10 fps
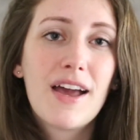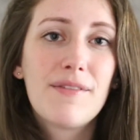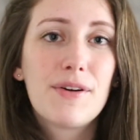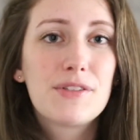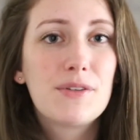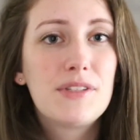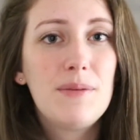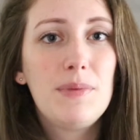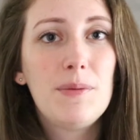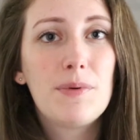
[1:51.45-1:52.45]
I've also
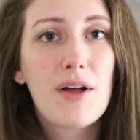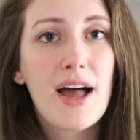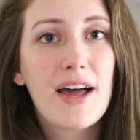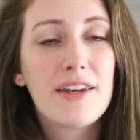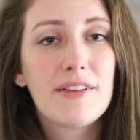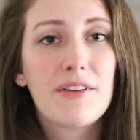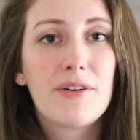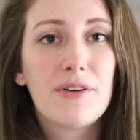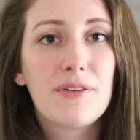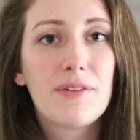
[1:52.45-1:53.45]
seen people add a
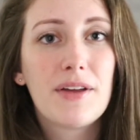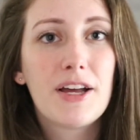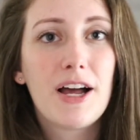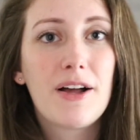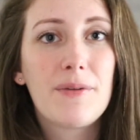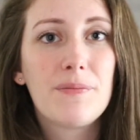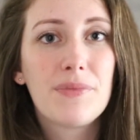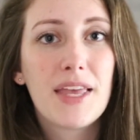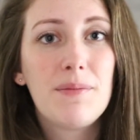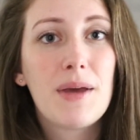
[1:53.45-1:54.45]
little
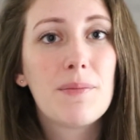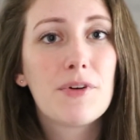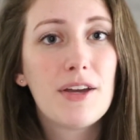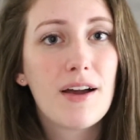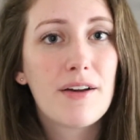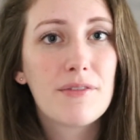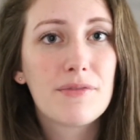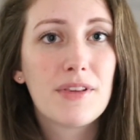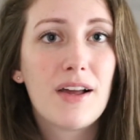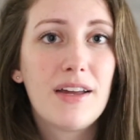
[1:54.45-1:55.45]
in memory
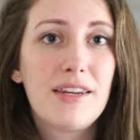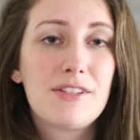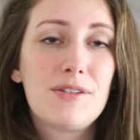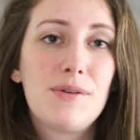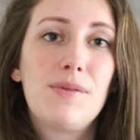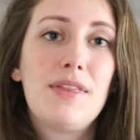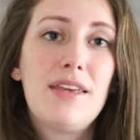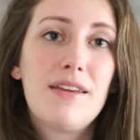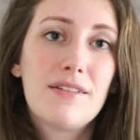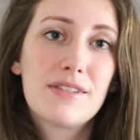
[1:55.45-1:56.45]
of line into
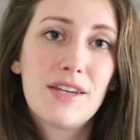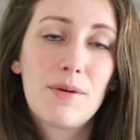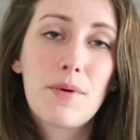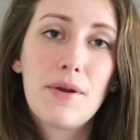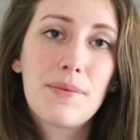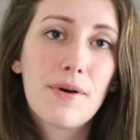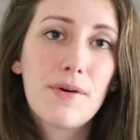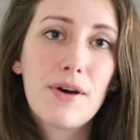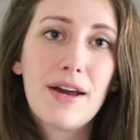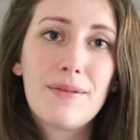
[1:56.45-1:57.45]
the ceremony
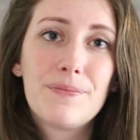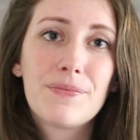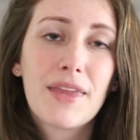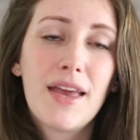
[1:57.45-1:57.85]
program.